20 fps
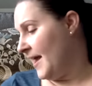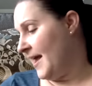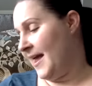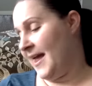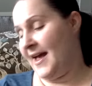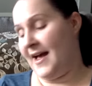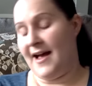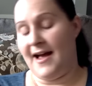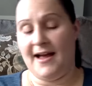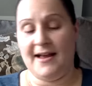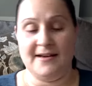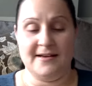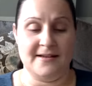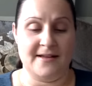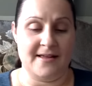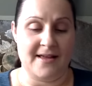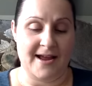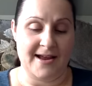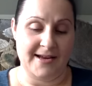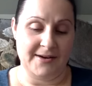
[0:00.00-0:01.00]
And
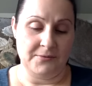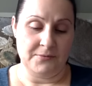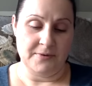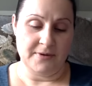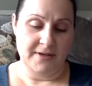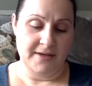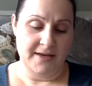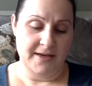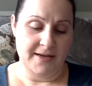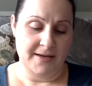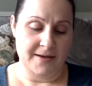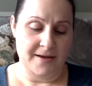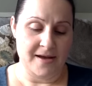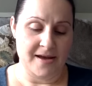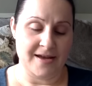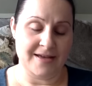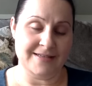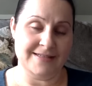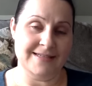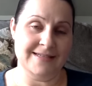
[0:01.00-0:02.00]
I really
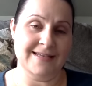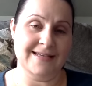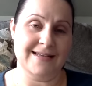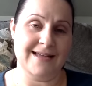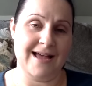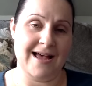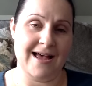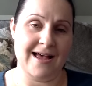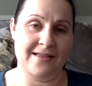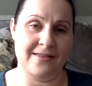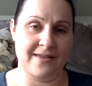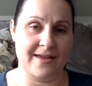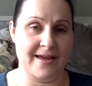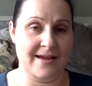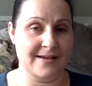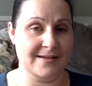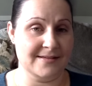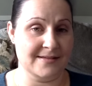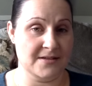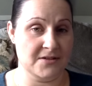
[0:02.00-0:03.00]
did not
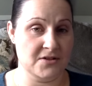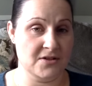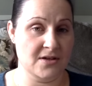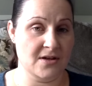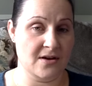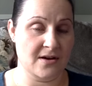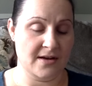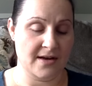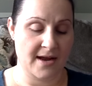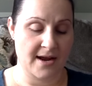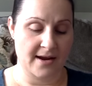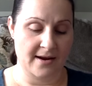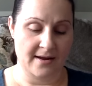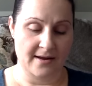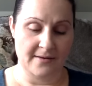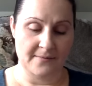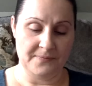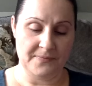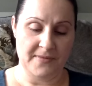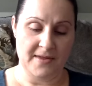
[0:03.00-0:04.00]
like stitching on
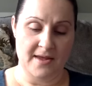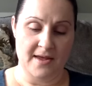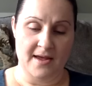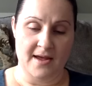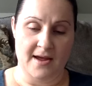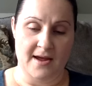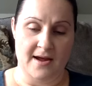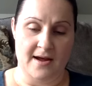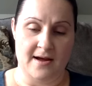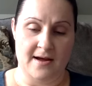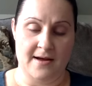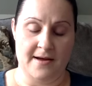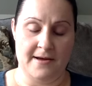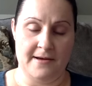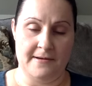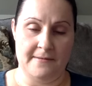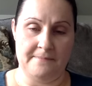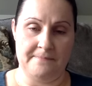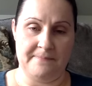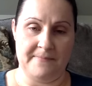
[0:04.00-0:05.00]
Aida.
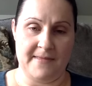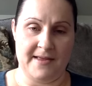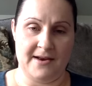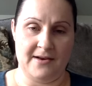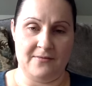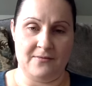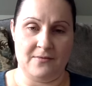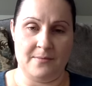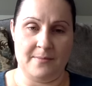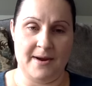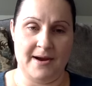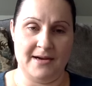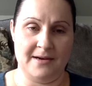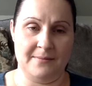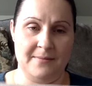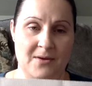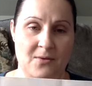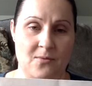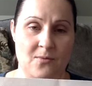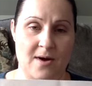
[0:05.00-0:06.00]
And it
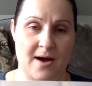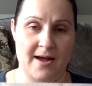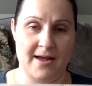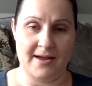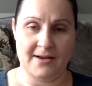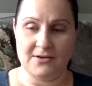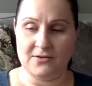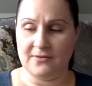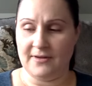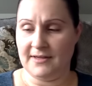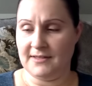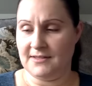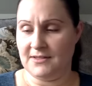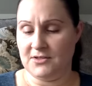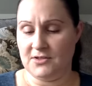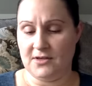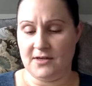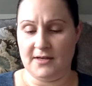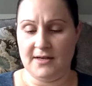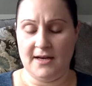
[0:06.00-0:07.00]
reminded me why I don't like
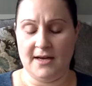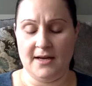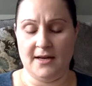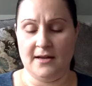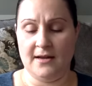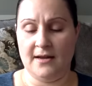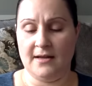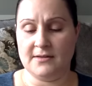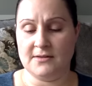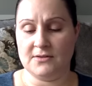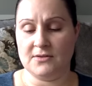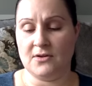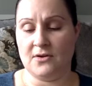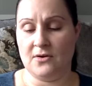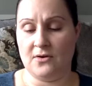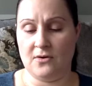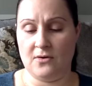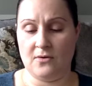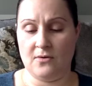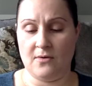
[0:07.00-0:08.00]
stitching on Aida. And
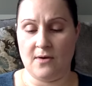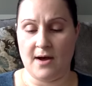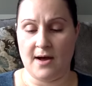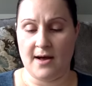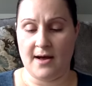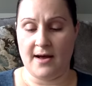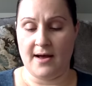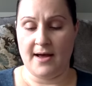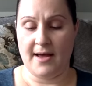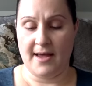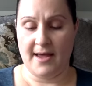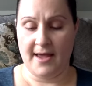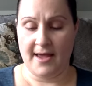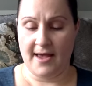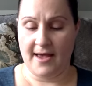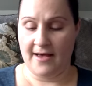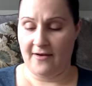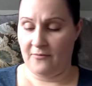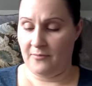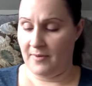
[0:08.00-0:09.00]
so I
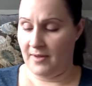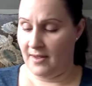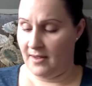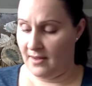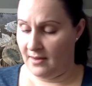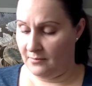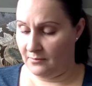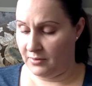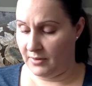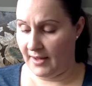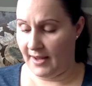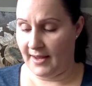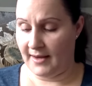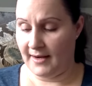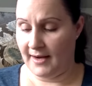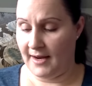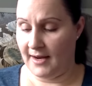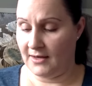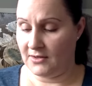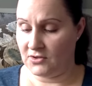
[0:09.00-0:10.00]
have been
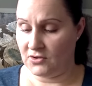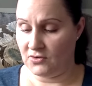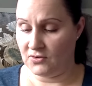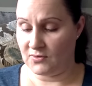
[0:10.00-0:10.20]
planning to